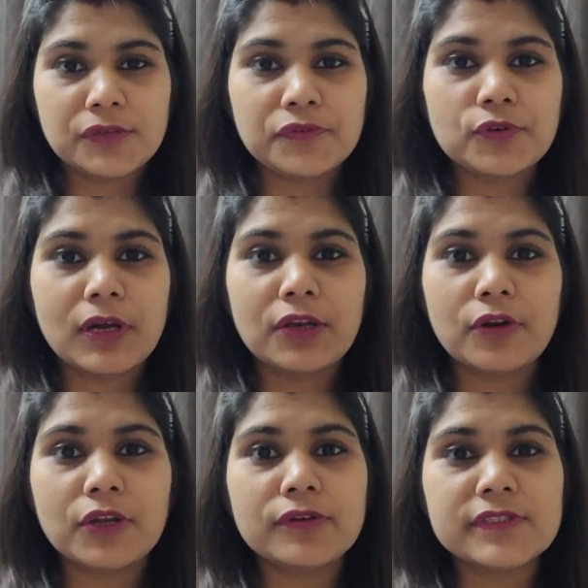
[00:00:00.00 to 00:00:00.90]
So if you are
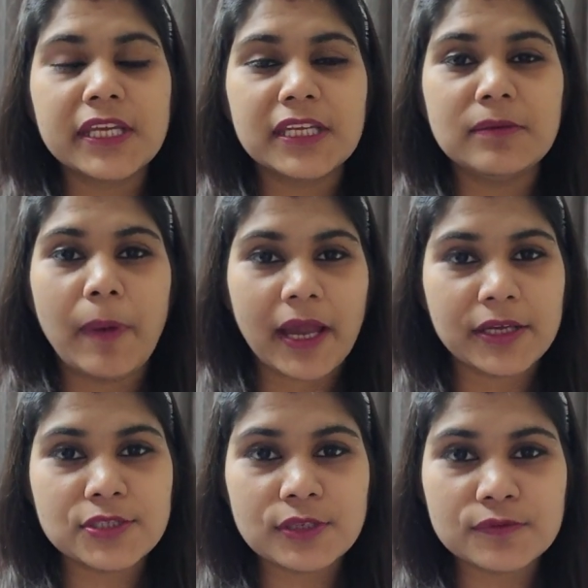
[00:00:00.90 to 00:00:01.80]
not using any
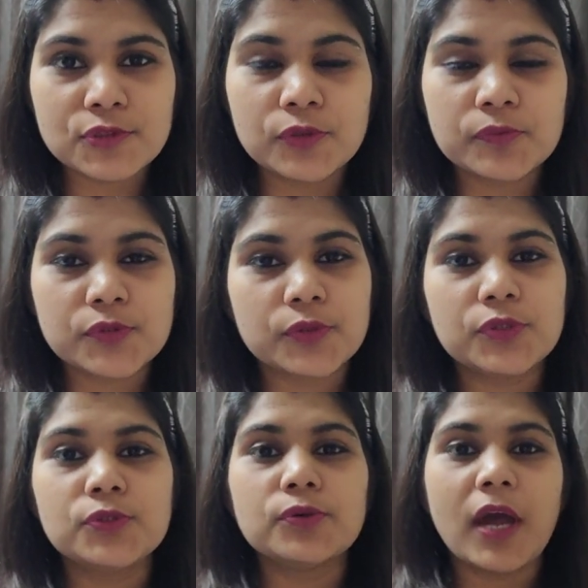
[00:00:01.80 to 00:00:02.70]
package of Zoom, so
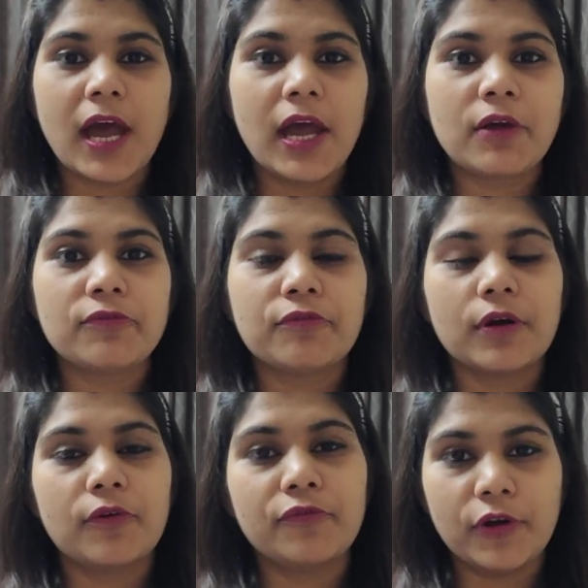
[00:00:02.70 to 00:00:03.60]
you have
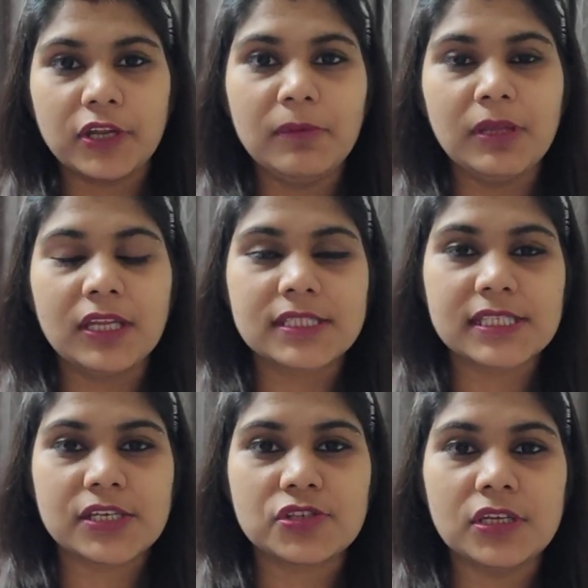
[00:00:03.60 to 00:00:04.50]
a
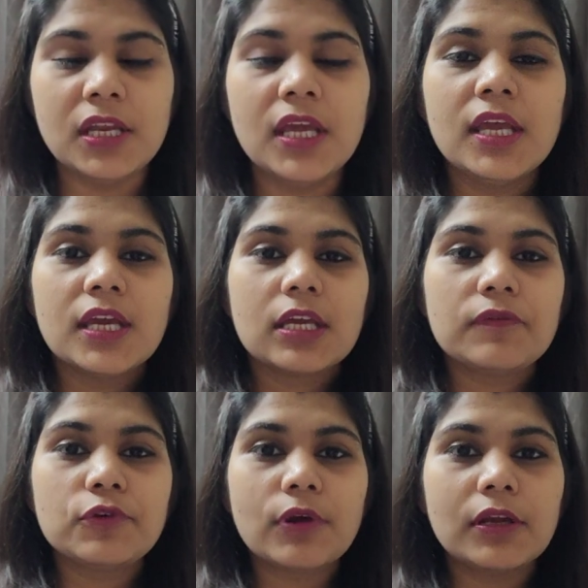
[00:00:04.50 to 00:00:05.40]
40-minute session.
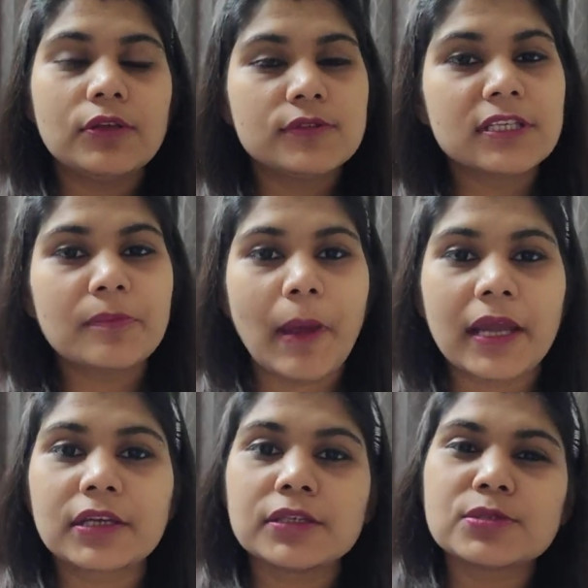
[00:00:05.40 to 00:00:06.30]
If you are using
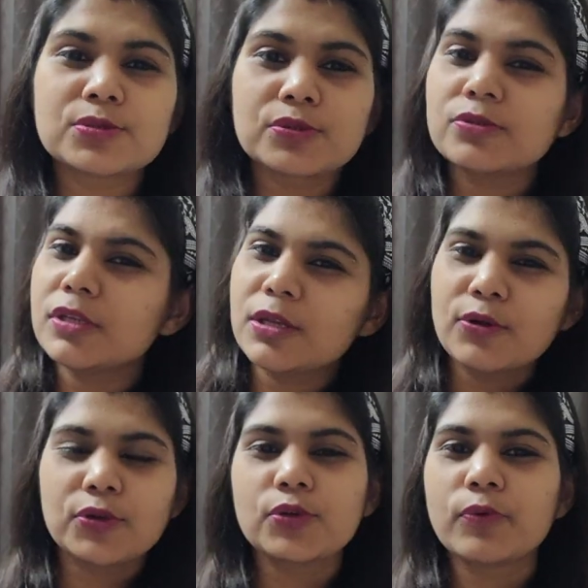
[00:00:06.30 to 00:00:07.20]
package, so you
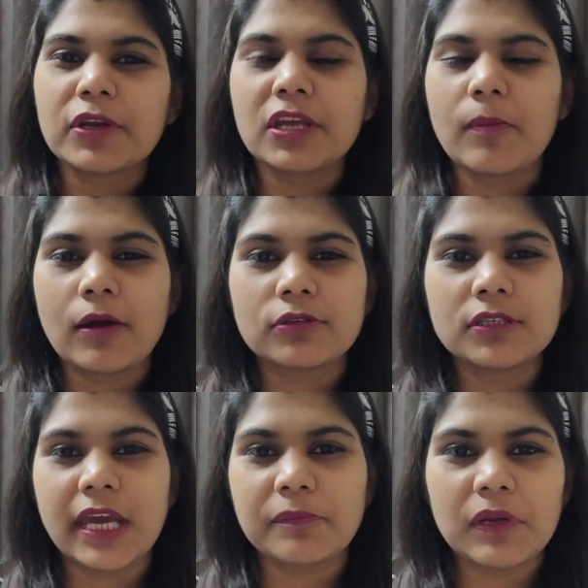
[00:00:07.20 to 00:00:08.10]
need not to worry about
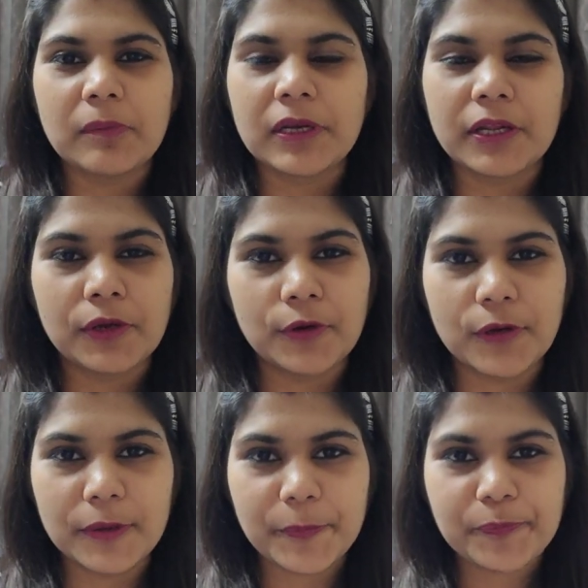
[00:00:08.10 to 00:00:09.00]
the time limit and all.